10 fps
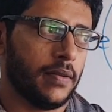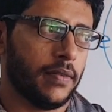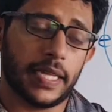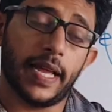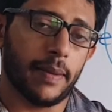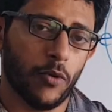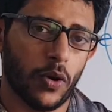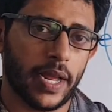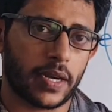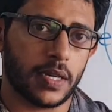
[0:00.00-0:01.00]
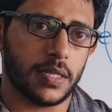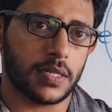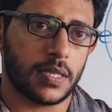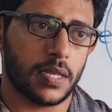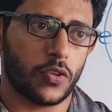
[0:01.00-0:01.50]
They remove
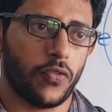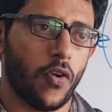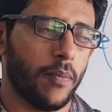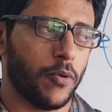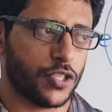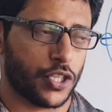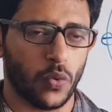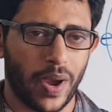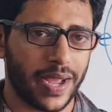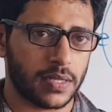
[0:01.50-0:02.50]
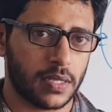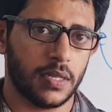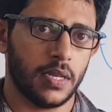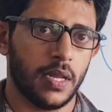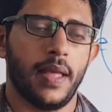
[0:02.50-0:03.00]
electrons to form positive ions,
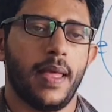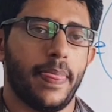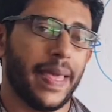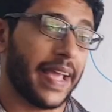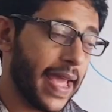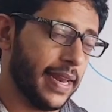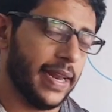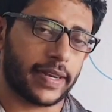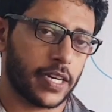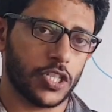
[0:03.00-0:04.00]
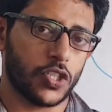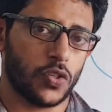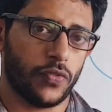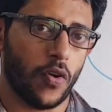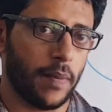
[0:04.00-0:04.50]
they gain electrons to
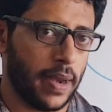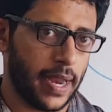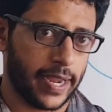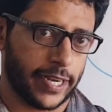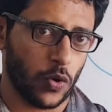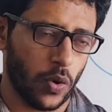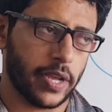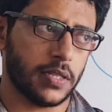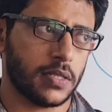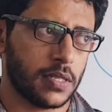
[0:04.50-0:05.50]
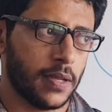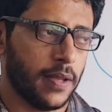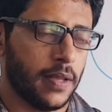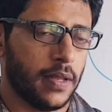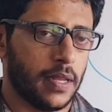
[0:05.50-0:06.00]
form negative ions,
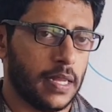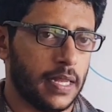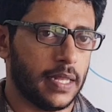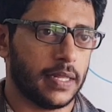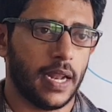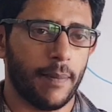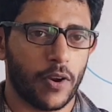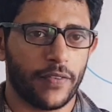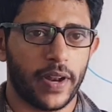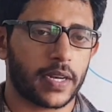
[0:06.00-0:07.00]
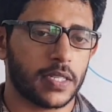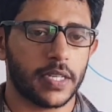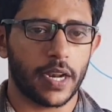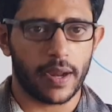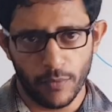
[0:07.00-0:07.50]
and the number of electrons
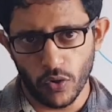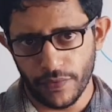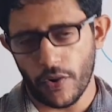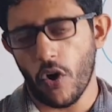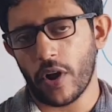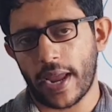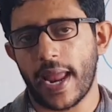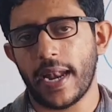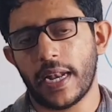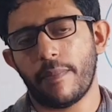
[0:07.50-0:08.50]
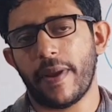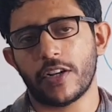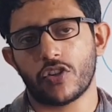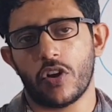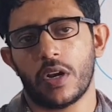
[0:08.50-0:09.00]
they remove or gain
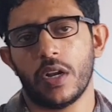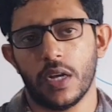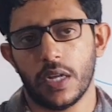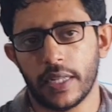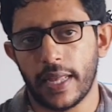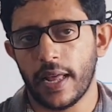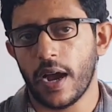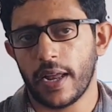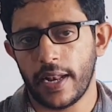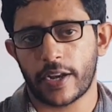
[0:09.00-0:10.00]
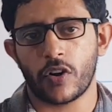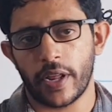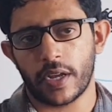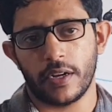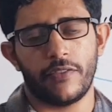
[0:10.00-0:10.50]
depends on their
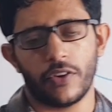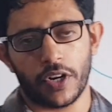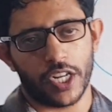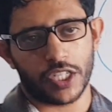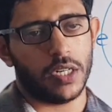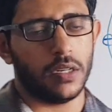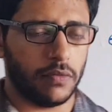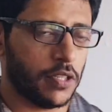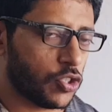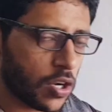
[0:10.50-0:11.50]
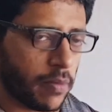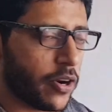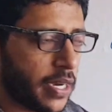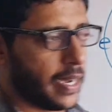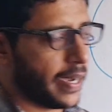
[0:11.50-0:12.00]
electronic configuration. We will talk about
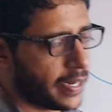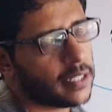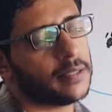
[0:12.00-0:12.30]
it later.